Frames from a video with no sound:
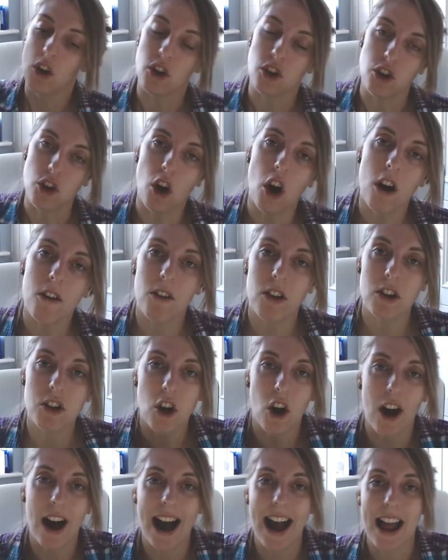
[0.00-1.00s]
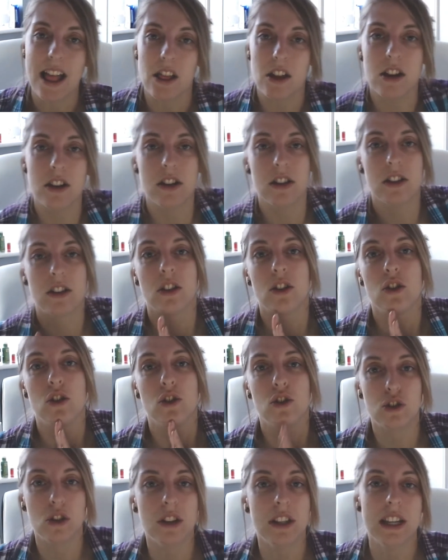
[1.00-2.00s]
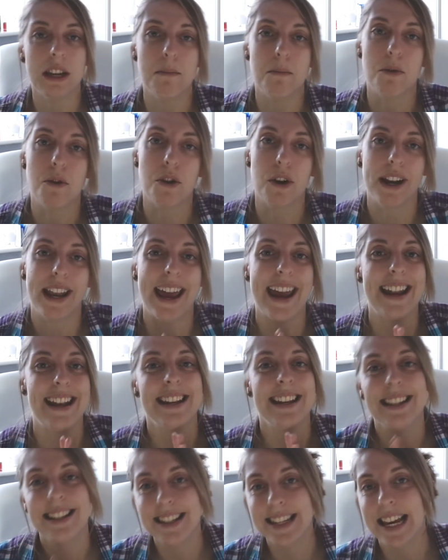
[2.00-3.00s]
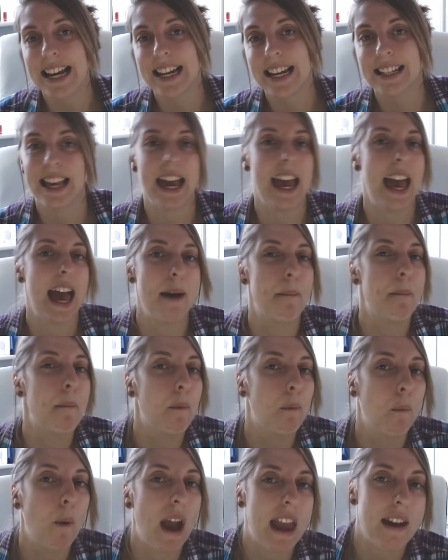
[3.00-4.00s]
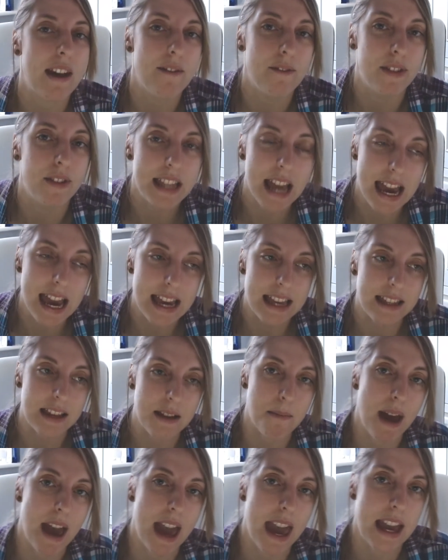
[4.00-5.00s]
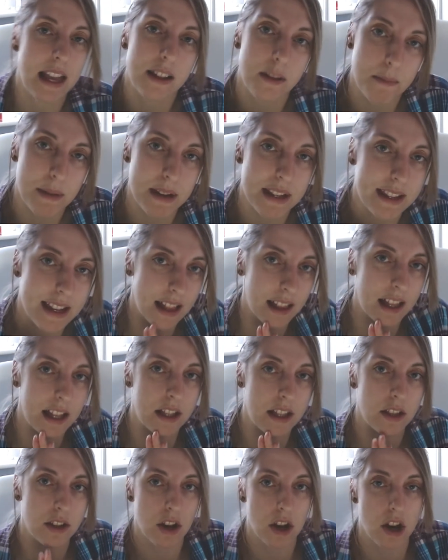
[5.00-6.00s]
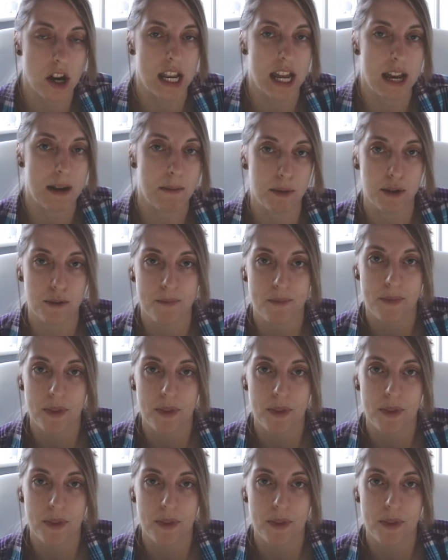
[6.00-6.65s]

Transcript: You're on your island Sunday morning, 6 a.m, waiting for Daisy May to be selling turnips.